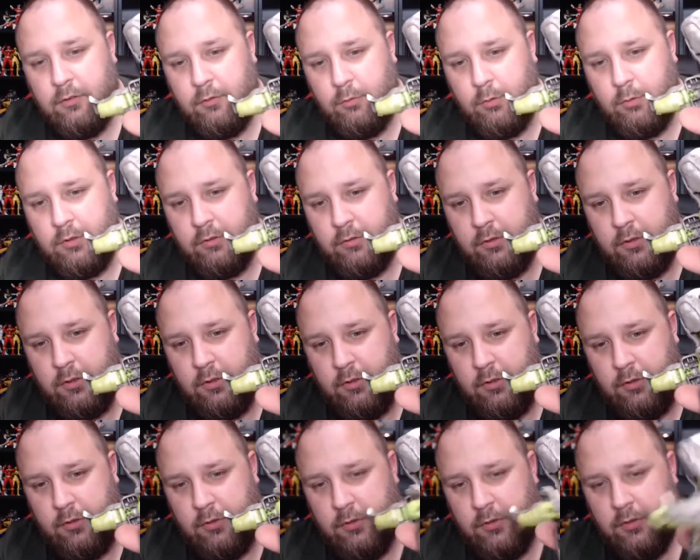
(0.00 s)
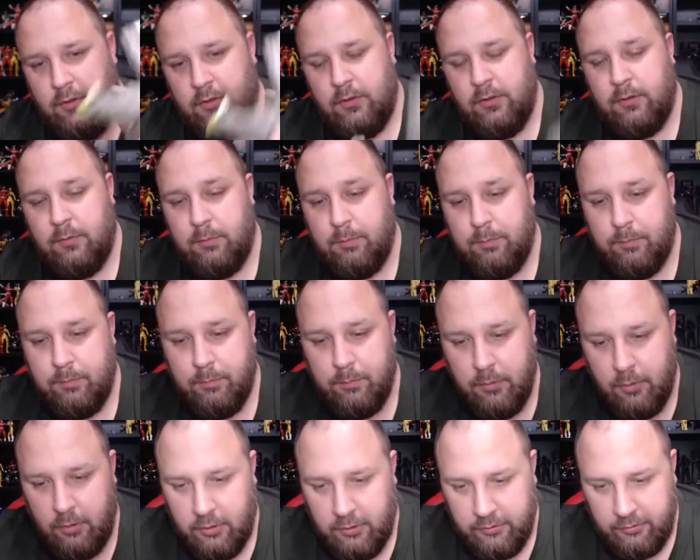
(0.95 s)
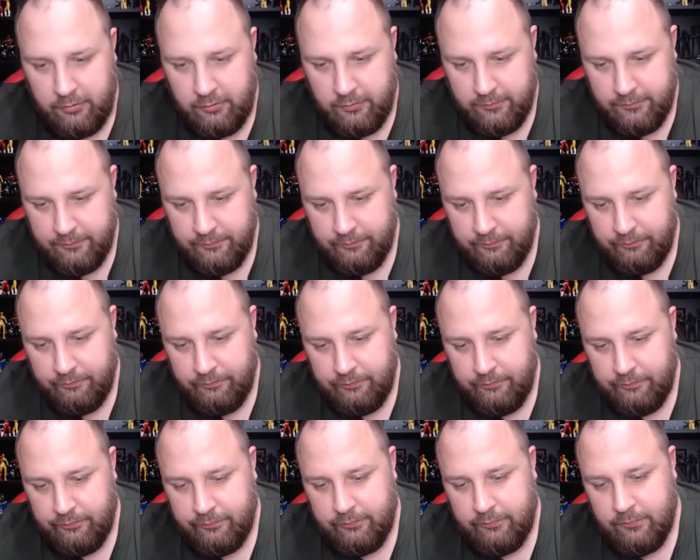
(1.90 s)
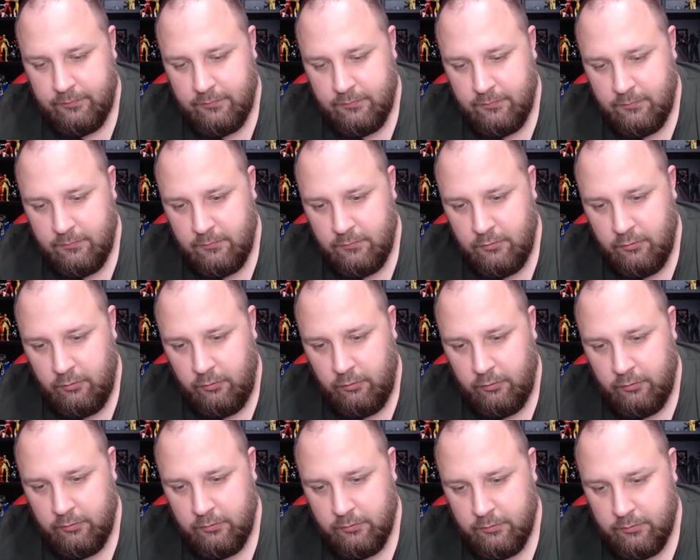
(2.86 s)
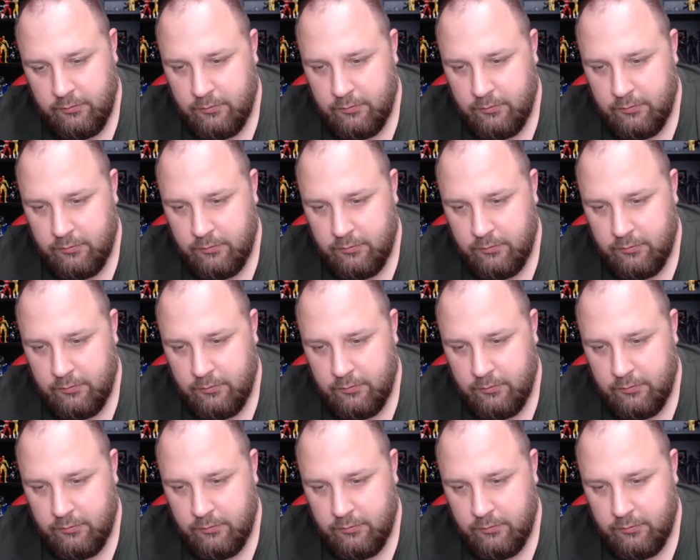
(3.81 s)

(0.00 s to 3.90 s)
He just walks around on his paws. A